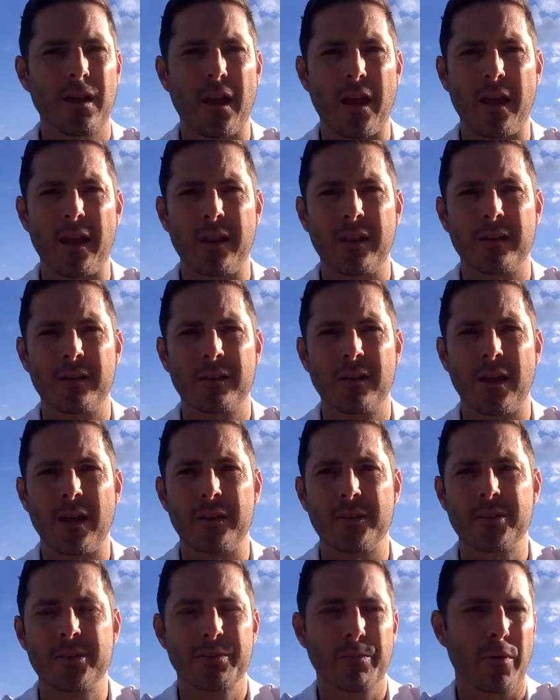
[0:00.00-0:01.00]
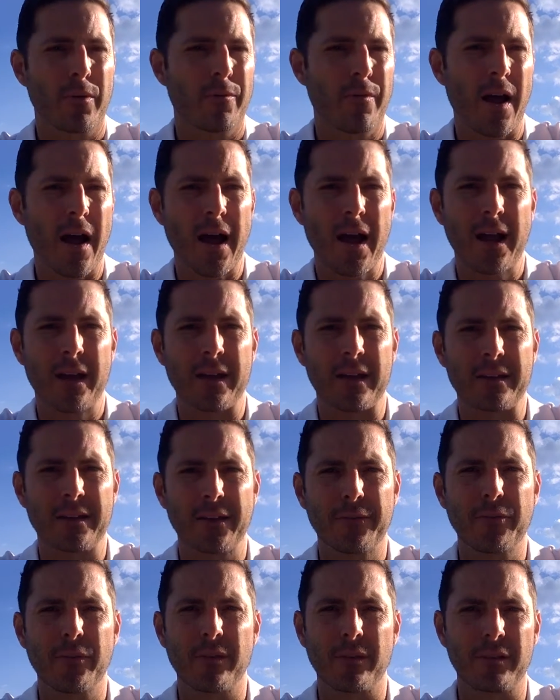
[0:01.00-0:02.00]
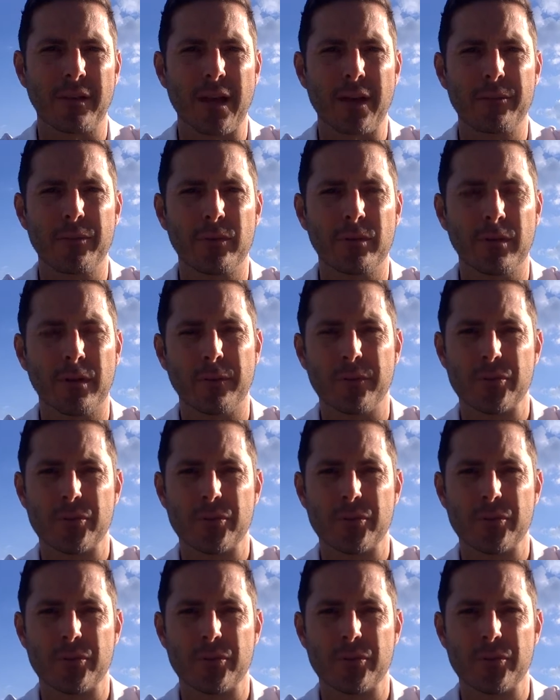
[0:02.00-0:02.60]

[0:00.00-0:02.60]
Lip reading: And just provide a different level